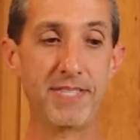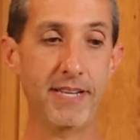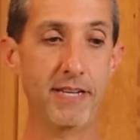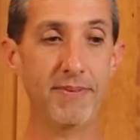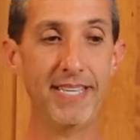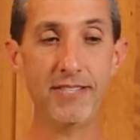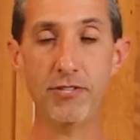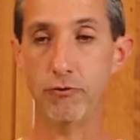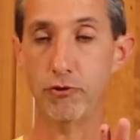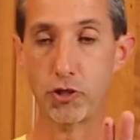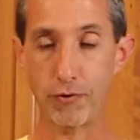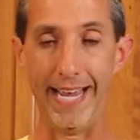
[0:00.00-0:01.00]
is going to be
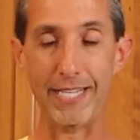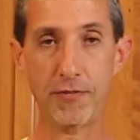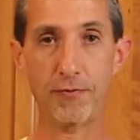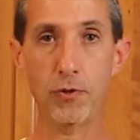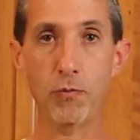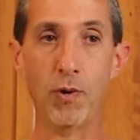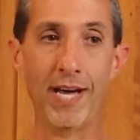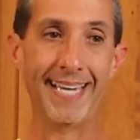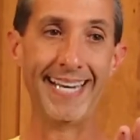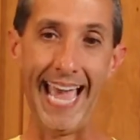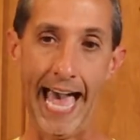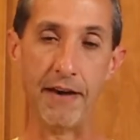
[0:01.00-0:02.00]
to transfer the
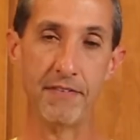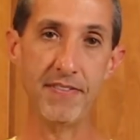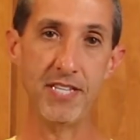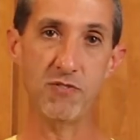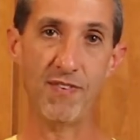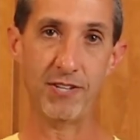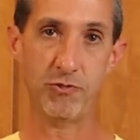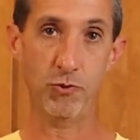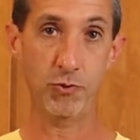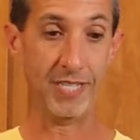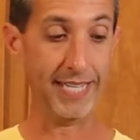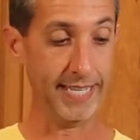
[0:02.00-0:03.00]
wine out of these
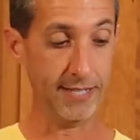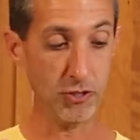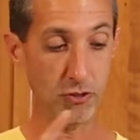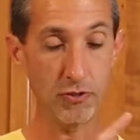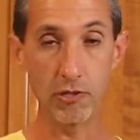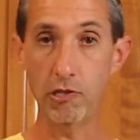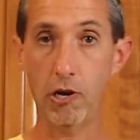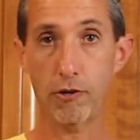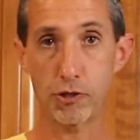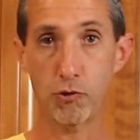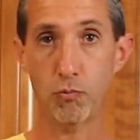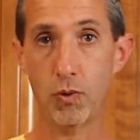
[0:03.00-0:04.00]
vessels and into the
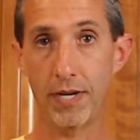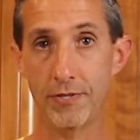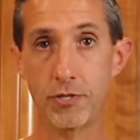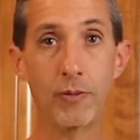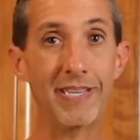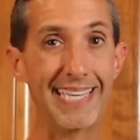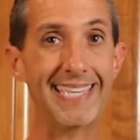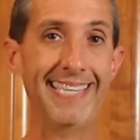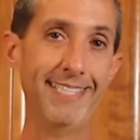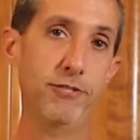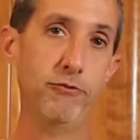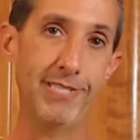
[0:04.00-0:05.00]
larger one so we can get to